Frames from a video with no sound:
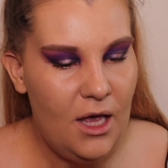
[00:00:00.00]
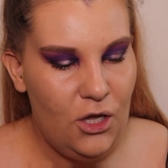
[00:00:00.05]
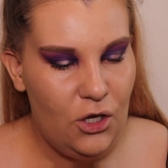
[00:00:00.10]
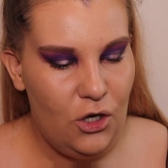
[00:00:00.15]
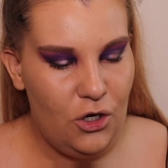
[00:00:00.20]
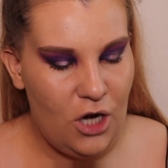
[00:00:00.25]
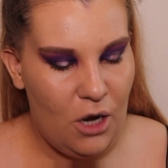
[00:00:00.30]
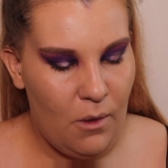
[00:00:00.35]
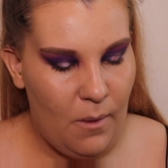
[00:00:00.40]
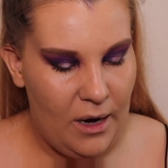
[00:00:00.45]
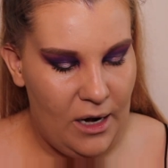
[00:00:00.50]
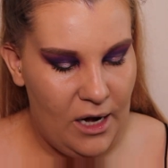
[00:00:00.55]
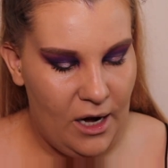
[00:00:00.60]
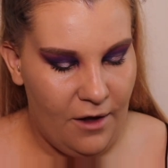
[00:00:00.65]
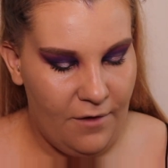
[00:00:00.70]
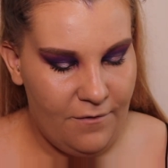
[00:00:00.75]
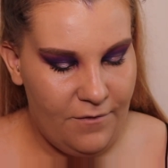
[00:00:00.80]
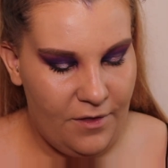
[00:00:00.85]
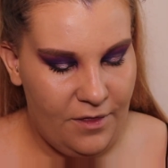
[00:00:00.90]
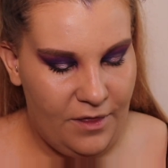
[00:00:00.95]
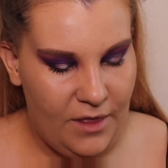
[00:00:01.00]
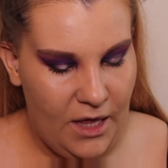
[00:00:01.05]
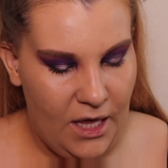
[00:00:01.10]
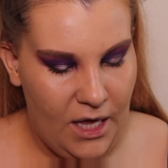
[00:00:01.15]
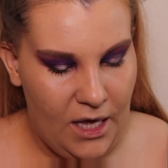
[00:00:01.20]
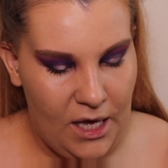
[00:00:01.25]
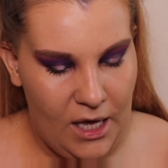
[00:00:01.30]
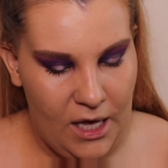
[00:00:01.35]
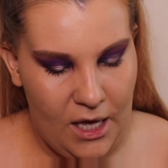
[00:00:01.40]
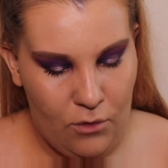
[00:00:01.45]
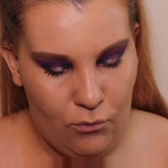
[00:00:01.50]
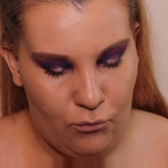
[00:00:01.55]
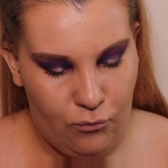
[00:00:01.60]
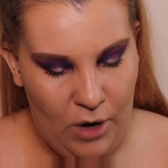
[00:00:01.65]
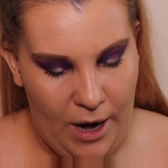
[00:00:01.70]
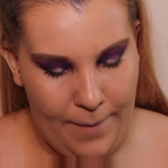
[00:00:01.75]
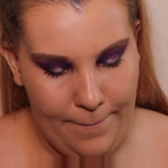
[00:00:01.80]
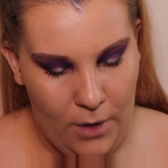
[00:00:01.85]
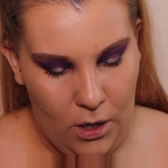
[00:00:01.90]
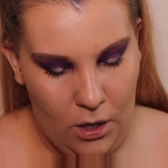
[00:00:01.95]
You know I love the
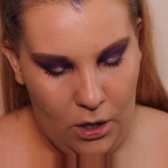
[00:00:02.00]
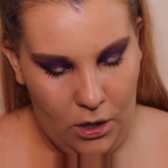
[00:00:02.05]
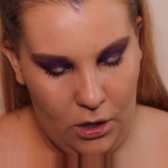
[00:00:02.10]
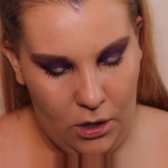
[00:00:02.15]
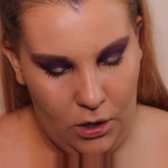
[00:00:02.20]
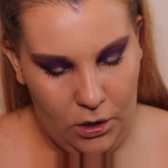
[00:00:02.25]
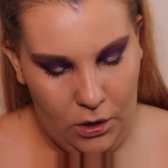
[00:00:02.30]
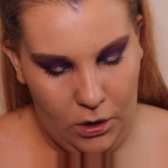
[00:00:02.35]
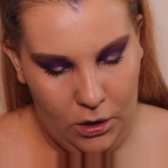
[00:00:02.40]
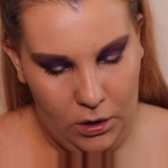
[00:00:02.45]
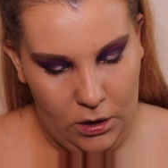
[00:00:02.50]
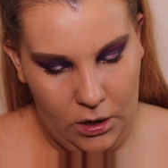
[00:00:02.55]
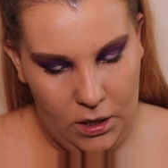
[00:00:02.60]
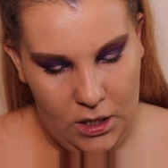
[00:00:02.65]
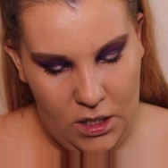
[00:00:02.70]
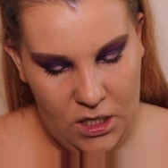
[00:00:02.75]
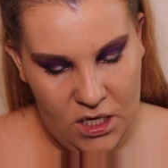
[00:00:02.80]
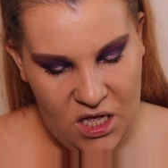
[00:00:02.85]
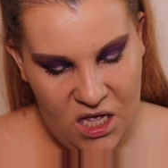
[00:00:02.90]
Rimmel